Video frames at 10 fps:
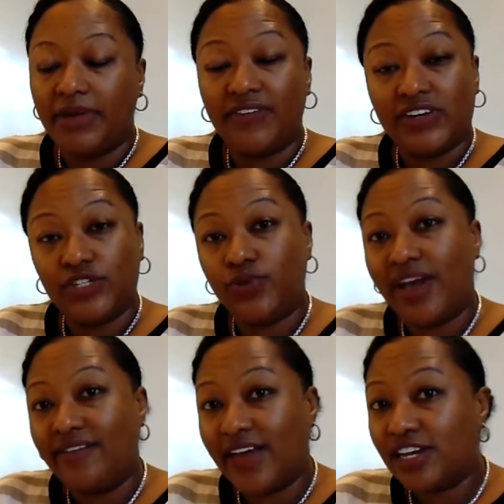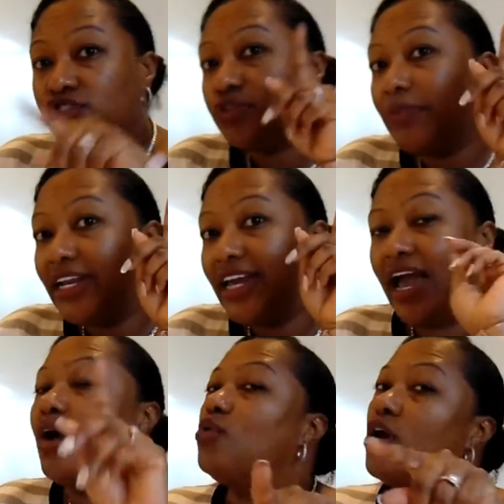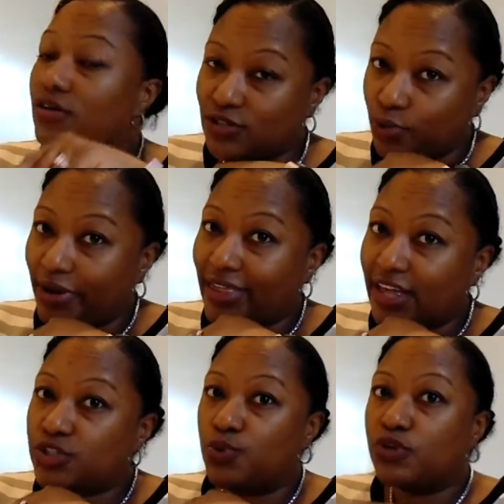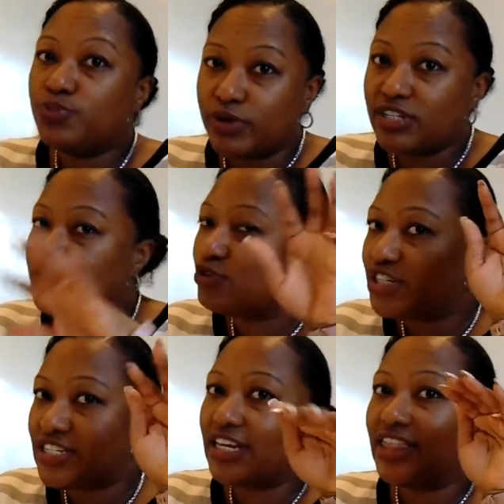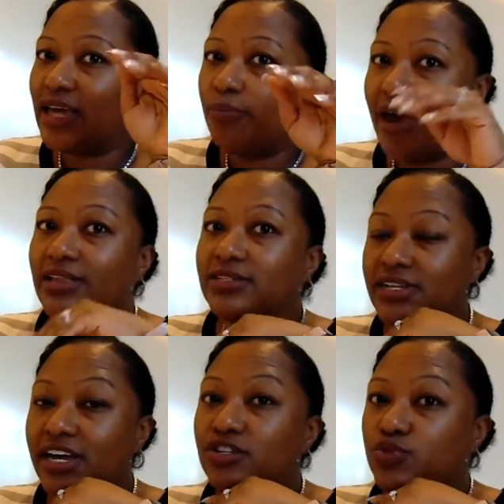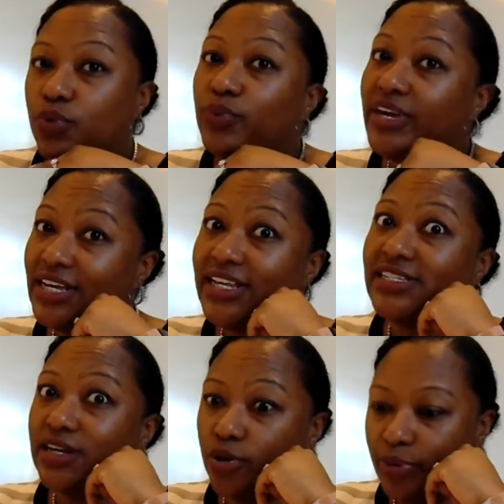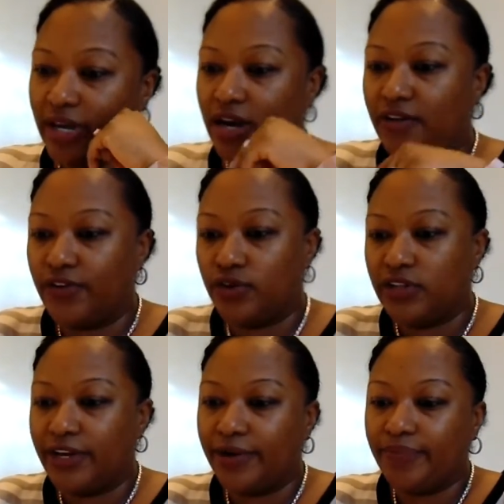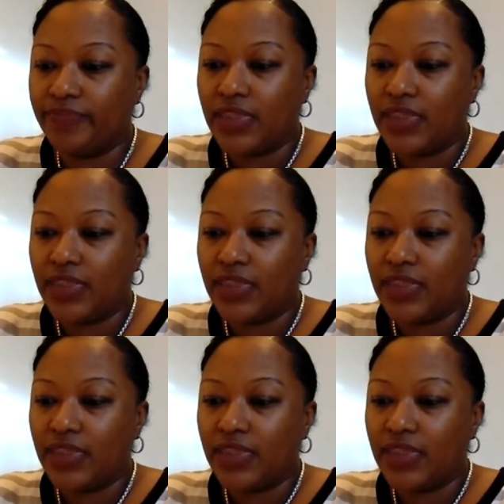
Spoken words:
If I do have extra money, I will also pay that towards principal just to get that balance down to where we can get that sucker paid off earlier.